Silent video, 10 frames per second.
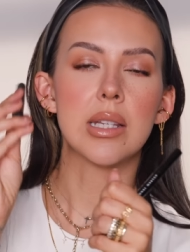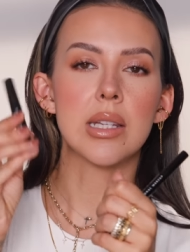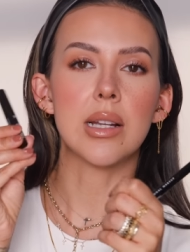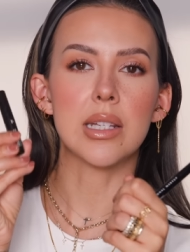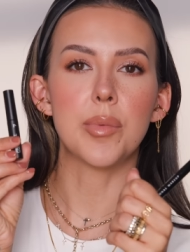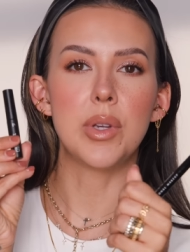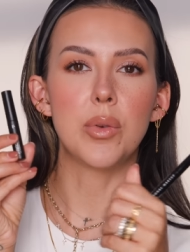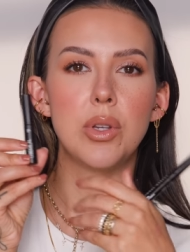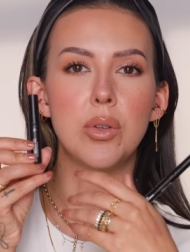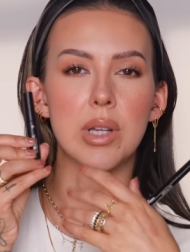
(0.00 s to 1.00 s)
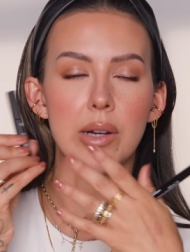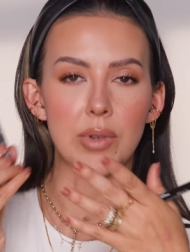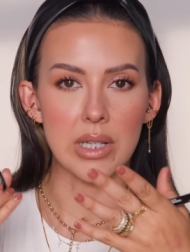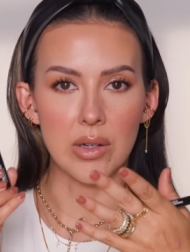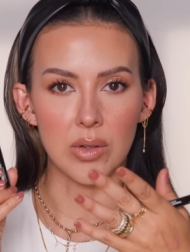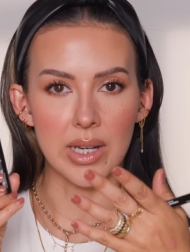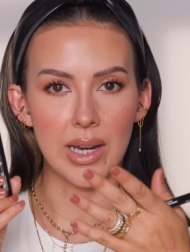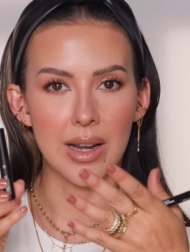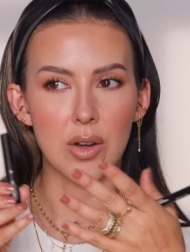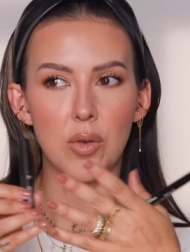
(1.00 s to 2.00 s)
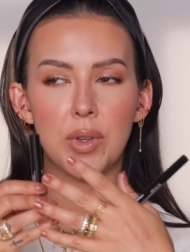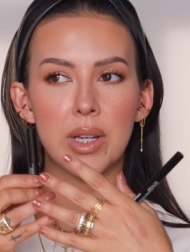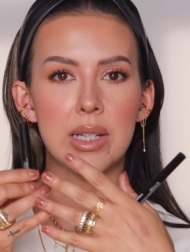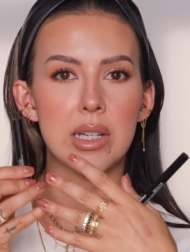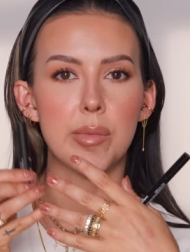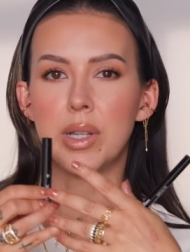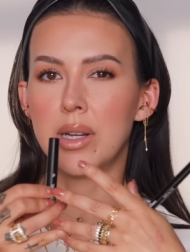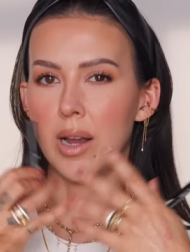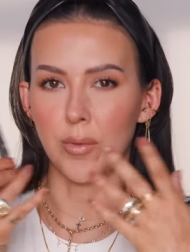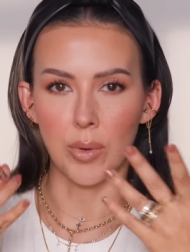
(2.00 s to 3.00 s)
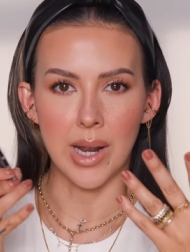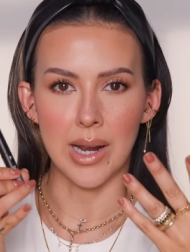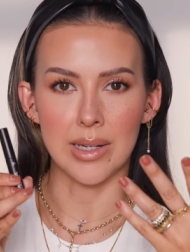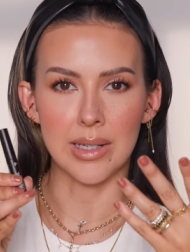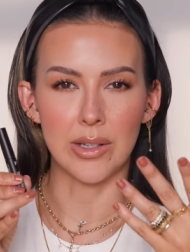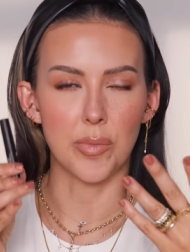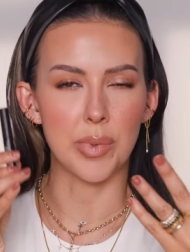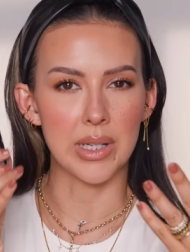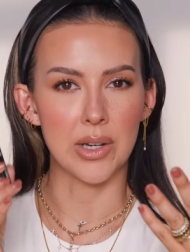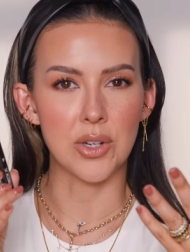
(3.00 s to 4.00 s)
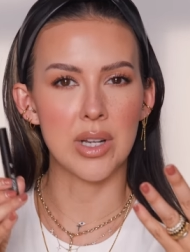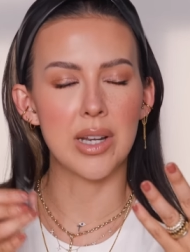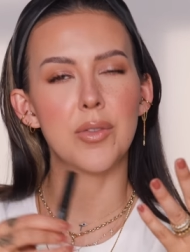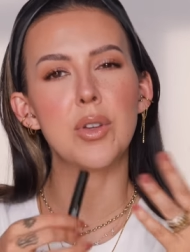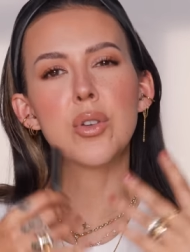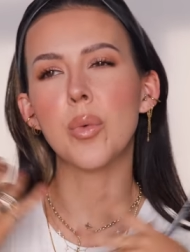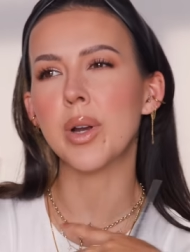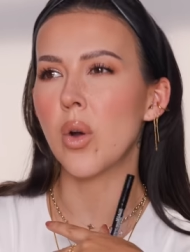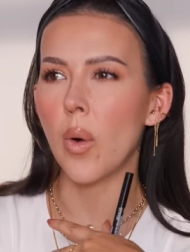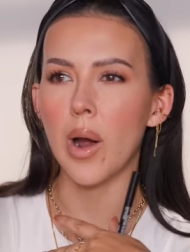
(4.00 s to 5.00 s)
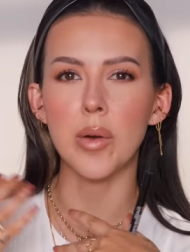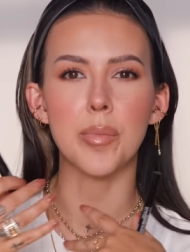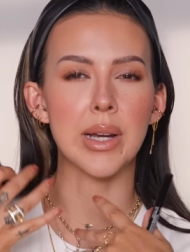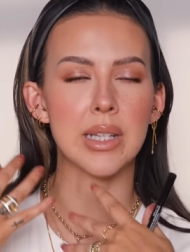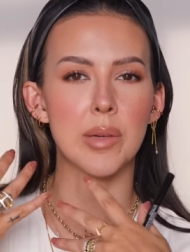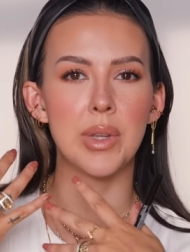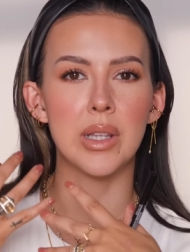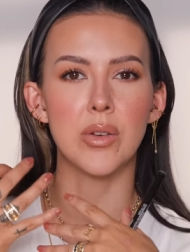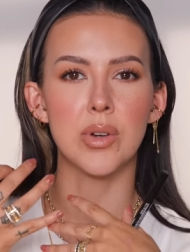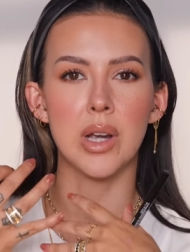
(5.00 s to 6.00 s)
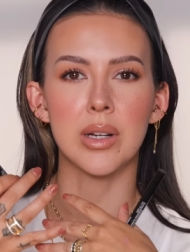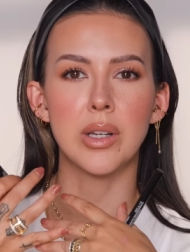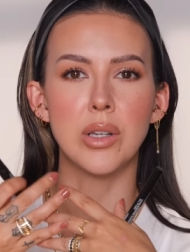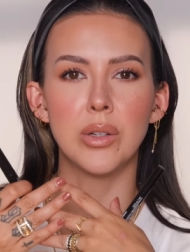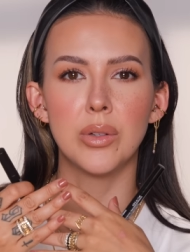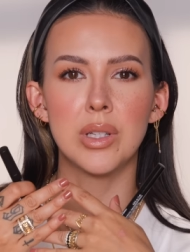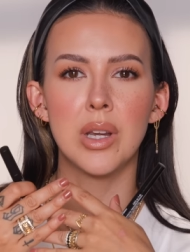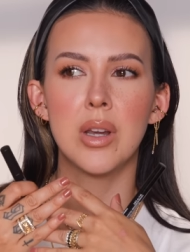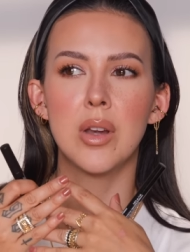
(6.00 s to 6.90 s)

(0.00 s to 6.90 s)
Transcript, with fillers: this is not something you would use every single day, and I don't feel like it's something that everyone has in their possession, and if you don't want to go out and buy something that you're not going to use